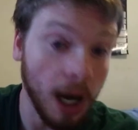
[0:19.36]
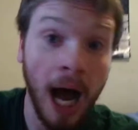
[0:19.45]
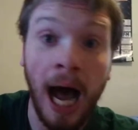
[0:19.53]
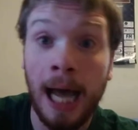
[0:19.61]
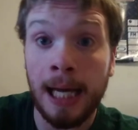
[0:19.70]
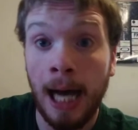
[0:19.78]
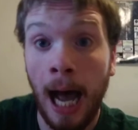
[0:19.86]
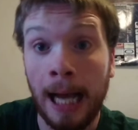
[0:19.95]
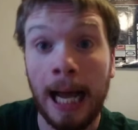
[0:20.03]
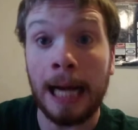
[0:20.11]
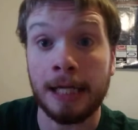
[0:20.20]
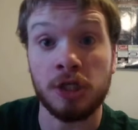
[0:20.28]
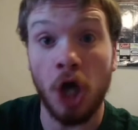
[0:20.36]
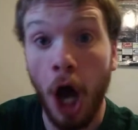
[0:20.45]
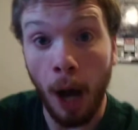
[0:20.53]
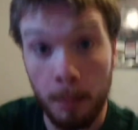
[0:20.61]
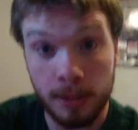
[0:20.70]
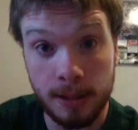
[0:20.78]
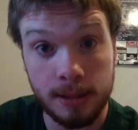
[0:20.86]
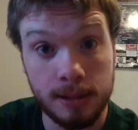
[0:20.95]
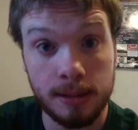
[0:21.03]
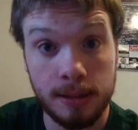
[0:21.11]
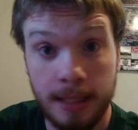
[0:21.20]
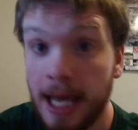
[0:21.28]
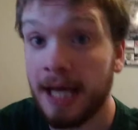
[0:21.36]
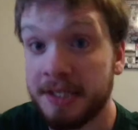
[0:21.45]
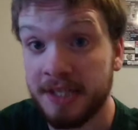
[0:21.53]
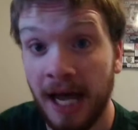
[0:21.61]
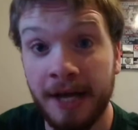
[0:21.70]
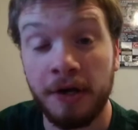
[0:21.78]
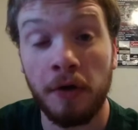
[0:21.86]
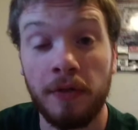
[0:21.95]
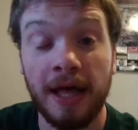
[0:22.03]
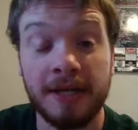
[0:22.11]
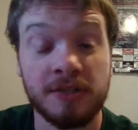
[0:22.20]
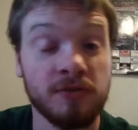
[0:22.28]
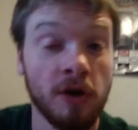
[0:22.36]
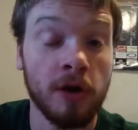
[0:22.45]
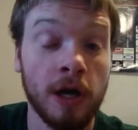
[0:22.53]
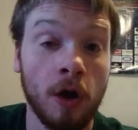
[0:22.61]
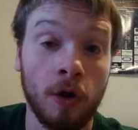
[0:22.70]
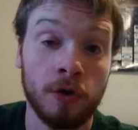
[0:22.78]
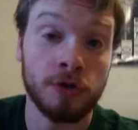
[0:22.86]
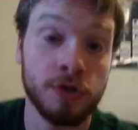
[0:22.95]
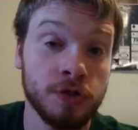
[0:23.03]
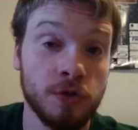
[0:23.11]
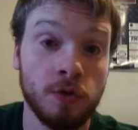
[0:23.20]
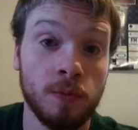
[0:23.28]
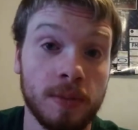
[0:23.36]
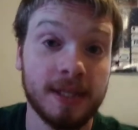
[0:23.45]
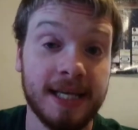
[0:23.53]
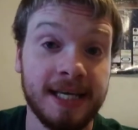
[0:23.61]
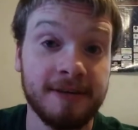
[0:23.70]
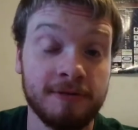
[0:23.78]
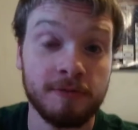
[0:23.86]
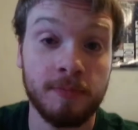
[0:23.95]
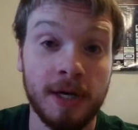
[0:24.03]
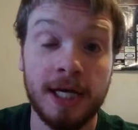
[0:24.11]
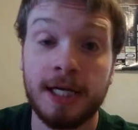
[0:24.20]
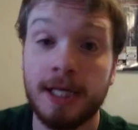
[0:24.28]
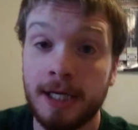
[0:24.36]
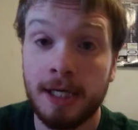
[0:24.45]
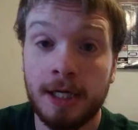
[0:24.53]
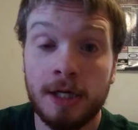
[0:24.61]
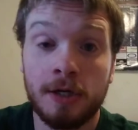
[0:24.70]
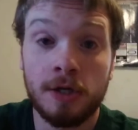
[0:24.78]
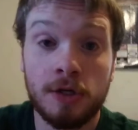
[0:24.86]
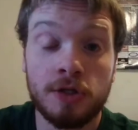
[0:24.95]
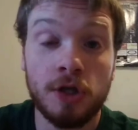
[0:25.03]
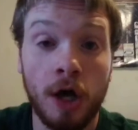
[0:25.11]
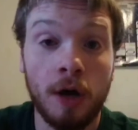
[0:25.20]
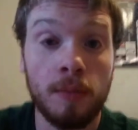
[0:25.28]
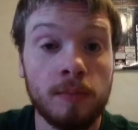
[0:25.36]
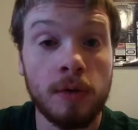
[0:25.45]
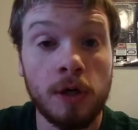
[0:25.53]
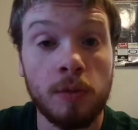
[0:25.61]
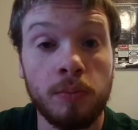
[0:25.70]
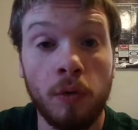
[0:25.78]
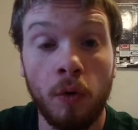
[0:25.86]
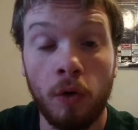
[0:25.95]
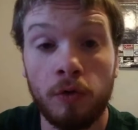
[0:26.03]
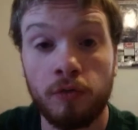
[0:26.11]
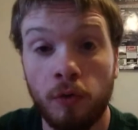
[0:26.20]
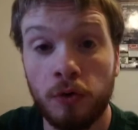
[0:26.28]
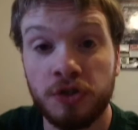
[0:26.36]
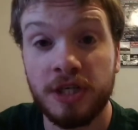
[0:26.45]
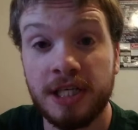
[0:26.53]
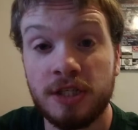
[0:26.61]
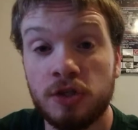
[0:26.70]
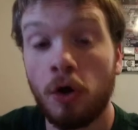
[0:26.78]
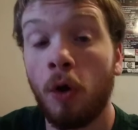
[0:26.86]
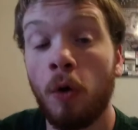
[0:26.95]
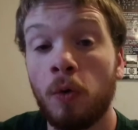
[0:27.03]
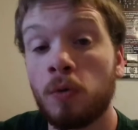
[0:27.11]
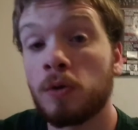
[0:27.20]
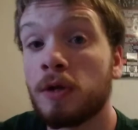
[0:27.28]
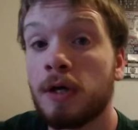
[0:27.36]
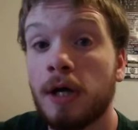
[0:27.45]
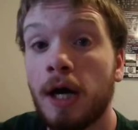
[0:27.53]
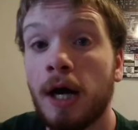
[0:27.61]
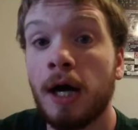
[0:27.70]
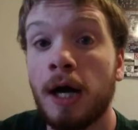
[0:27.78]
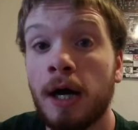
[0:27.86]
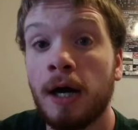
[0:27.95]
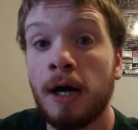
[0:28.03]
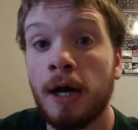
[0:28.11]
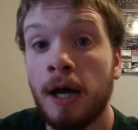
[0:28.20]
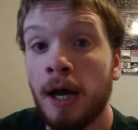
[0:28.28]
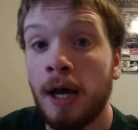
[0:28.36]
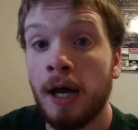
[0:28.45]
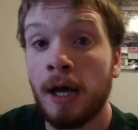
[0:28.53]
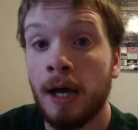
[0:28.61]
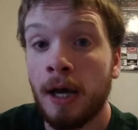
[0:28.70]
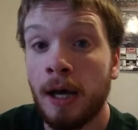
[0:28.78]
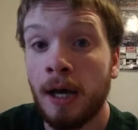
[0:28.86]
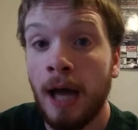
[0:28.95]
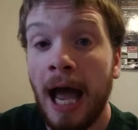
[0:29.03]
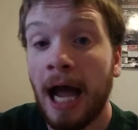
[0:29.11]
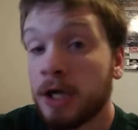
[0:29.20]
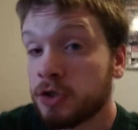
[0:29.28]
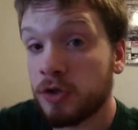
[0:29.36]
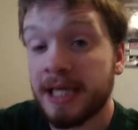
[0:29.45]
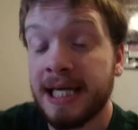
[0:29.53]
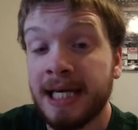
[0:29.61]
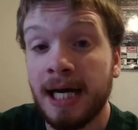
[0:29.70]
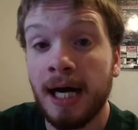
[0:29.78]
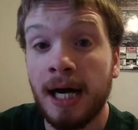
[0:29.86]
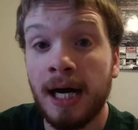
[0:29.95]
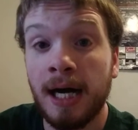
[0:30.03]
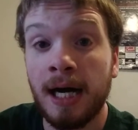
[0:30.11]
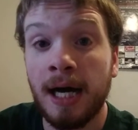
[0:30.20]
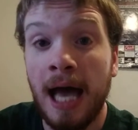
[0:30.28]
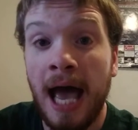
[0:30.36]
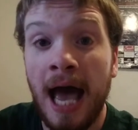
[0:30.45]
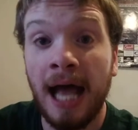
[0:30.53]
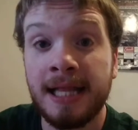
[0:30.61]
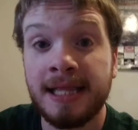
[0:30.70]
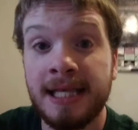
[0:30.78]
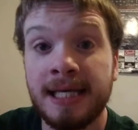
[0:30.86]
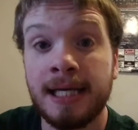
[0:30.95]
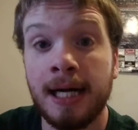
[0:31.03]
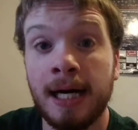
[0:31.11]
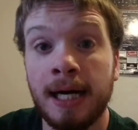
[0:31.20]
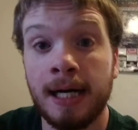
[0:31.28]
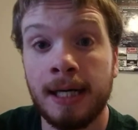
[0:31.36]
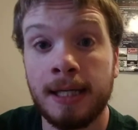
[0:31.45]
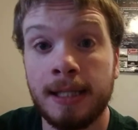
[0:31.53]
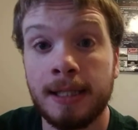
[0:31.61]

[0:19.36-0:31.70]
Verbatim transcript: I, I got a job. Yes, I know that's very hard to believe, but some poor unfortunate soul, uh, actually, uh, had the, uh,